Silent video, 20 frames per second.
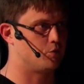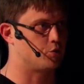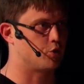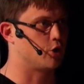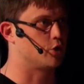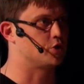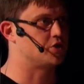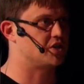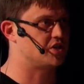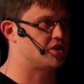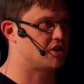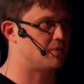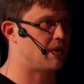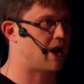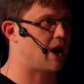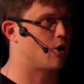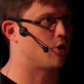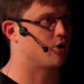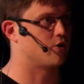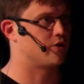processing
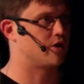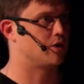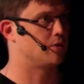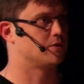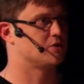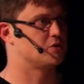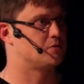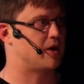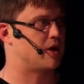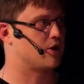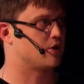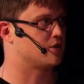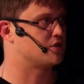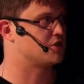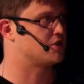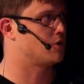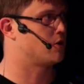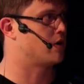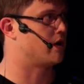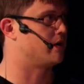power available is better
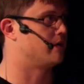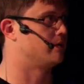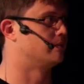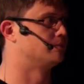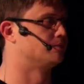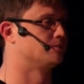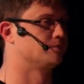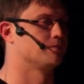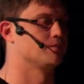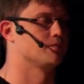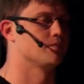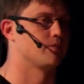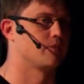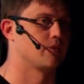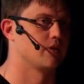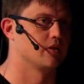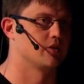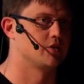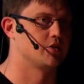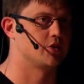and so on.
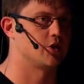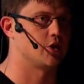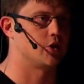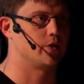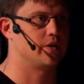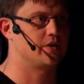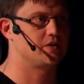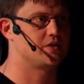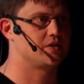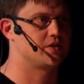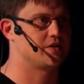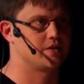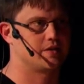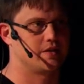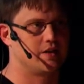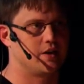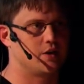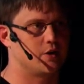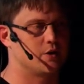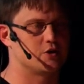So it's,
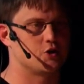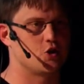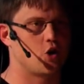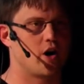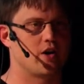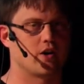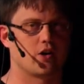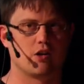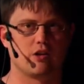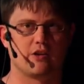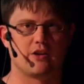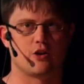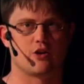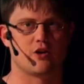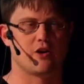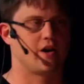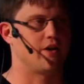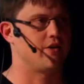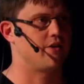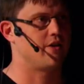you know, it's not a
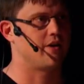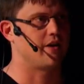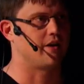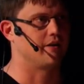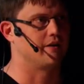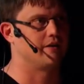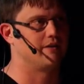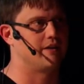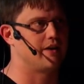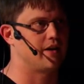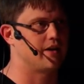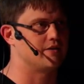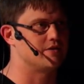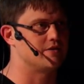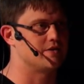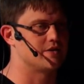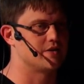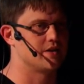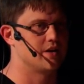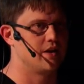clear-cut thing.
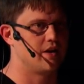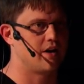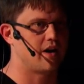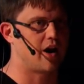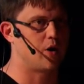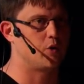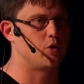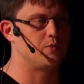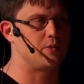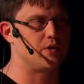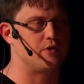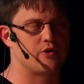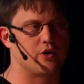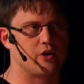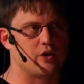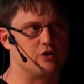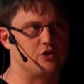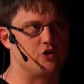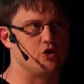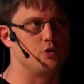And I would be
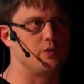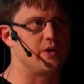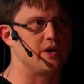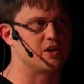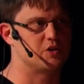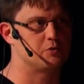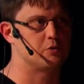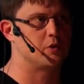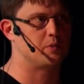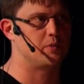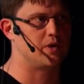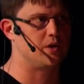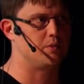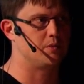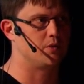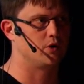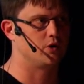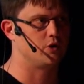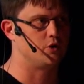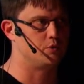very dubious about
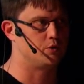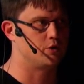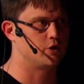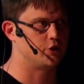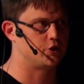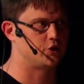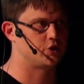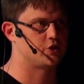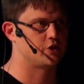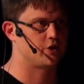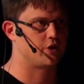people who push